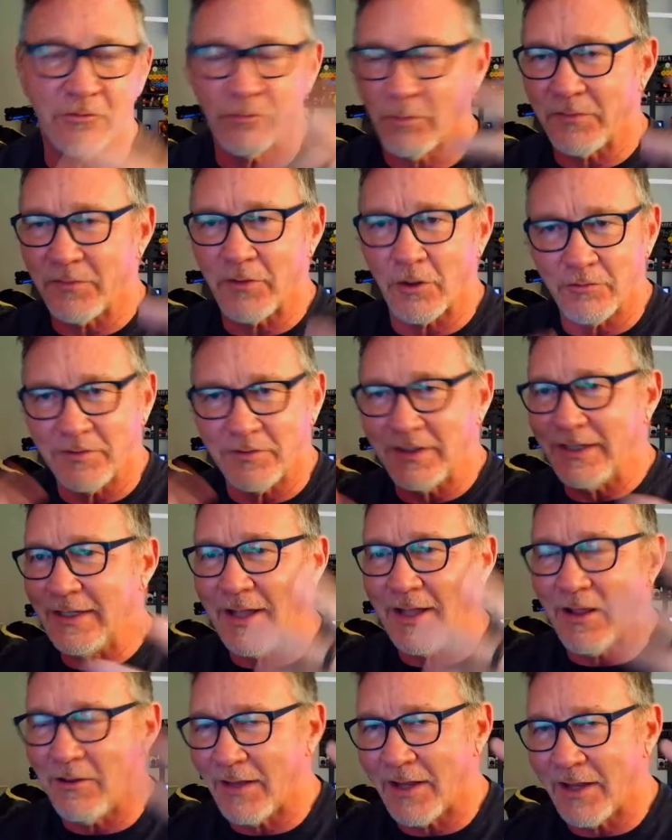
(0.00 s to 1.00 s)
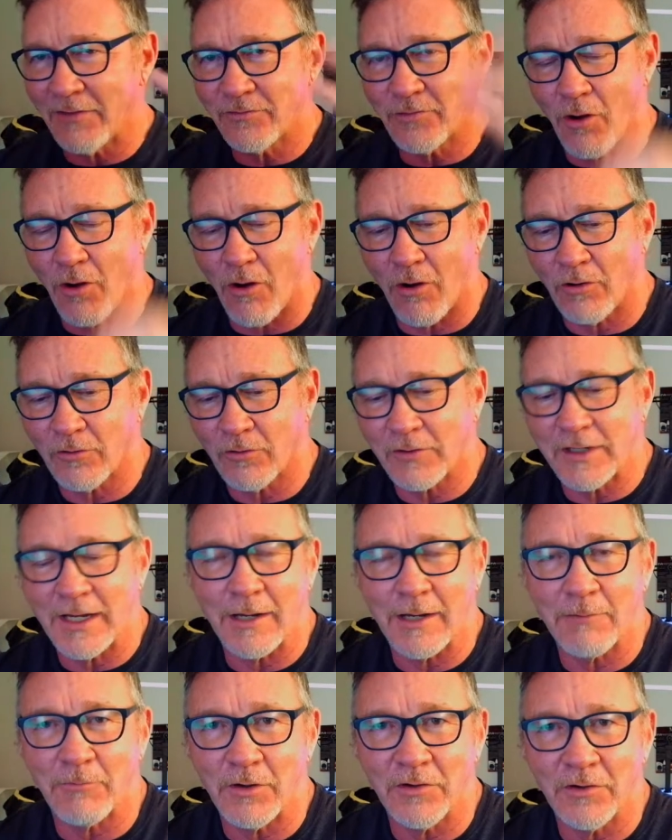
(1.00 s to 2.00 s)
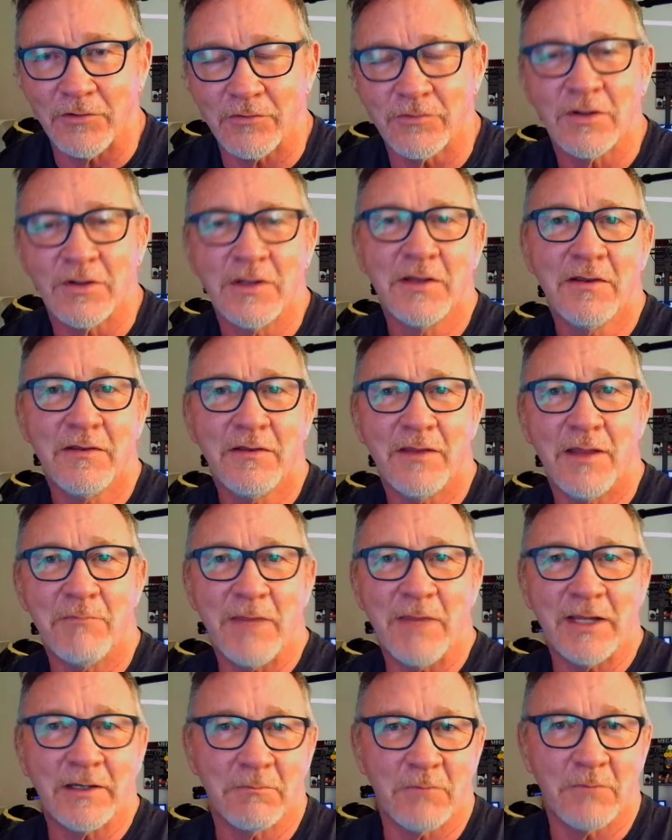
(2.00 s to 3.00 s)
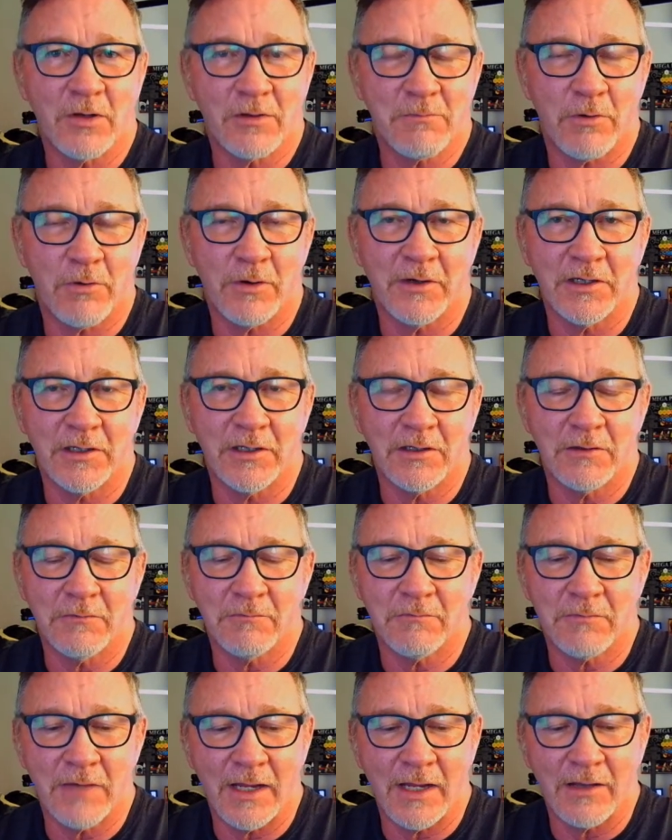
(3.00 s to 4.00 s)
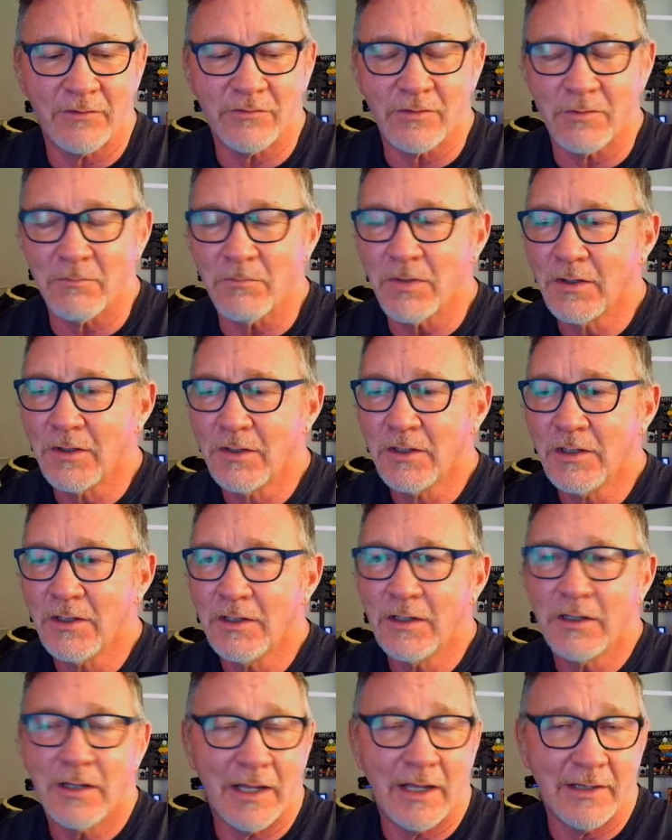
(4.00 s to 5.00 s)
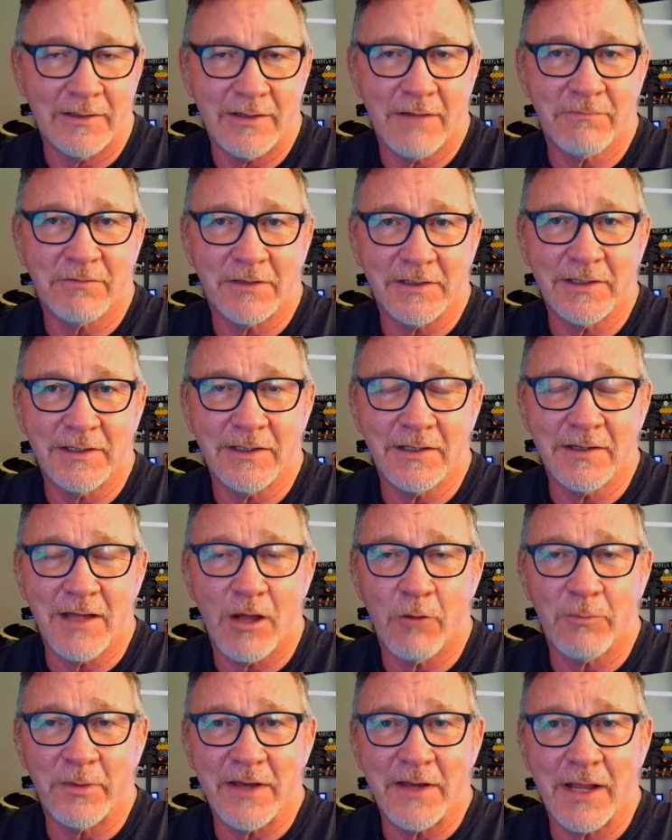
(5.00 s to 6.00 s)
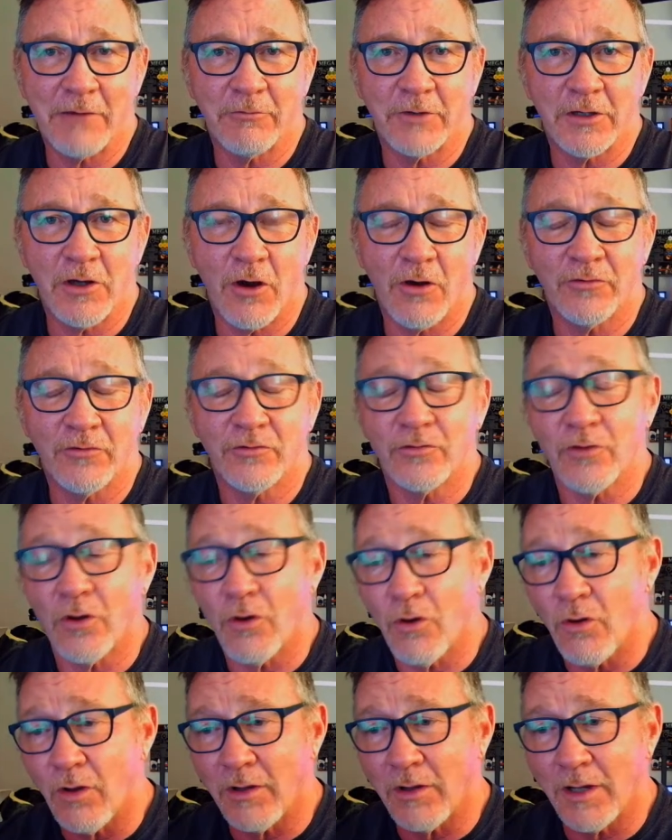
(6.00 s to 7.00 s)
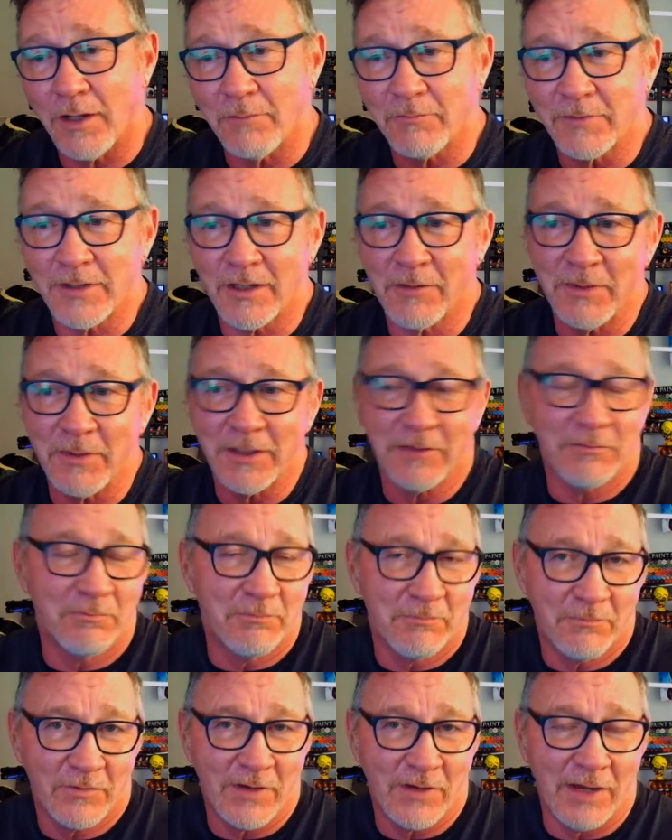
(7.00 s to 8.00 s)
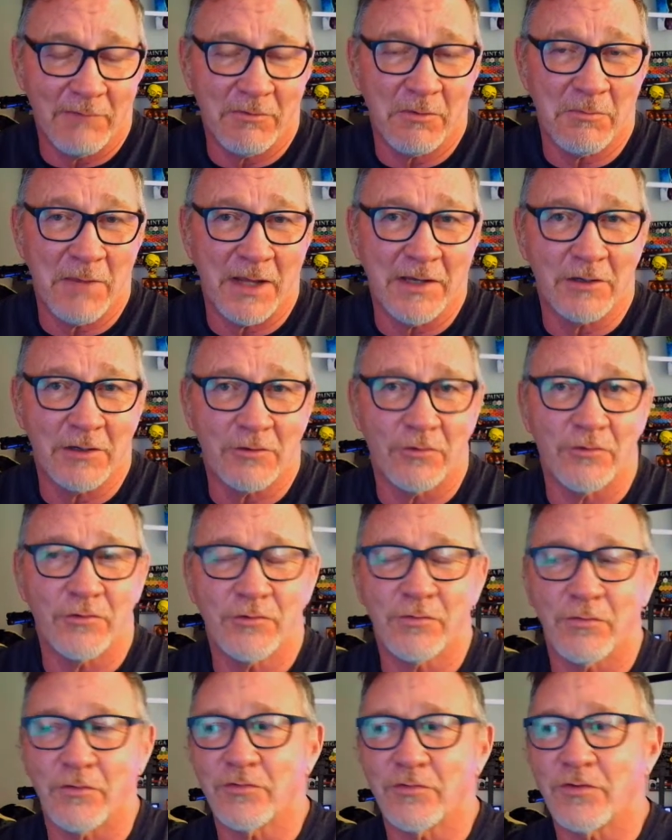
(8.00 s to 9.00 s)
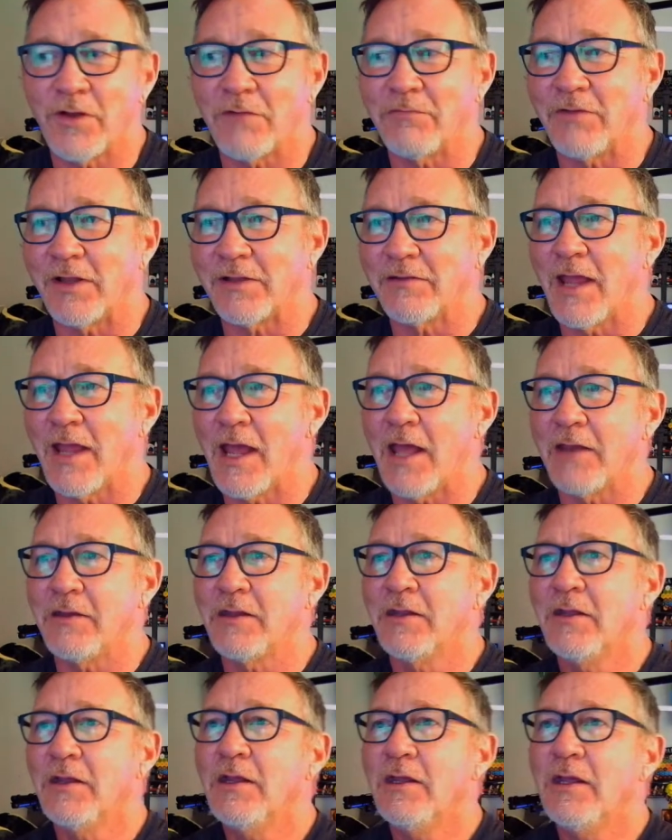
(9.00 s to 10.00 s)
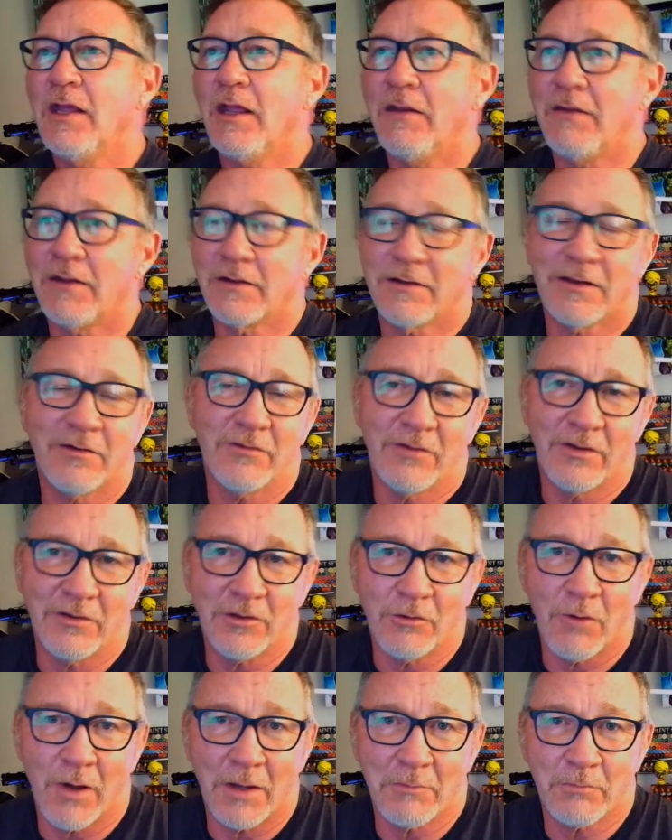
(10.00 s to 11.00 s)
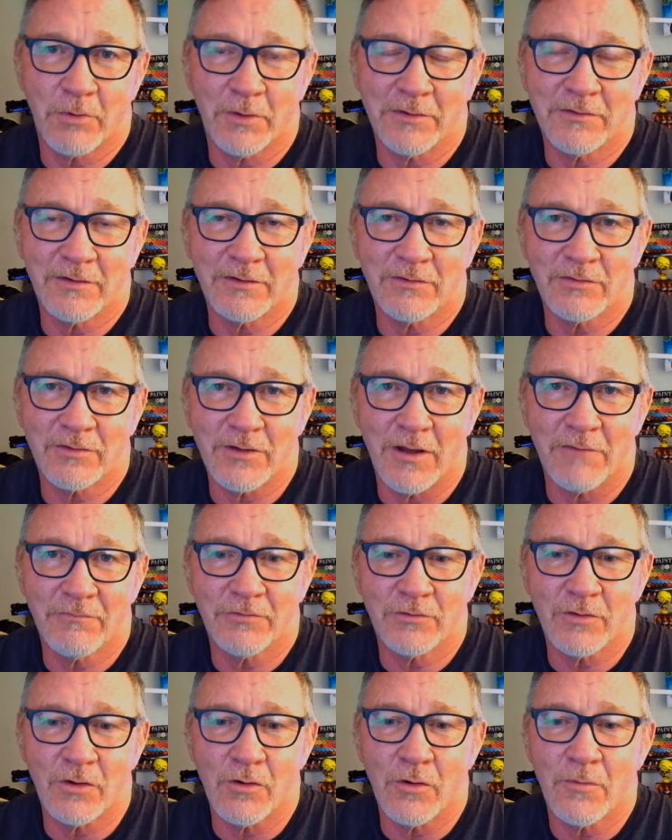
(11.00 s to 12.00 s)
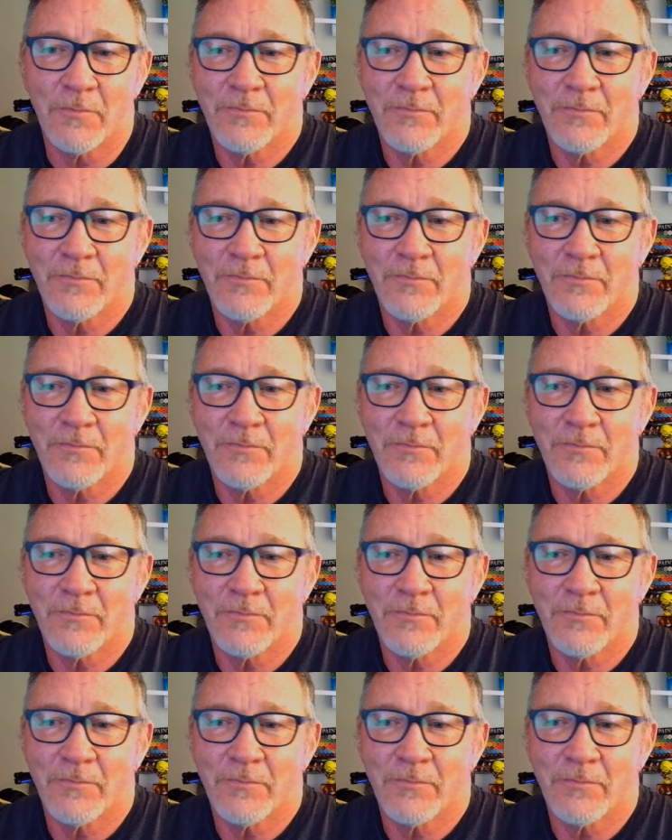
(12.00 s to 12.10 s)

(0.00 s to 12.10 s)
their DLSR cameras that make them look pretty and handsome. I definitely need help in that regard. So I'm going to be saving my nickels for stuff like that and then continue on printing stuff. So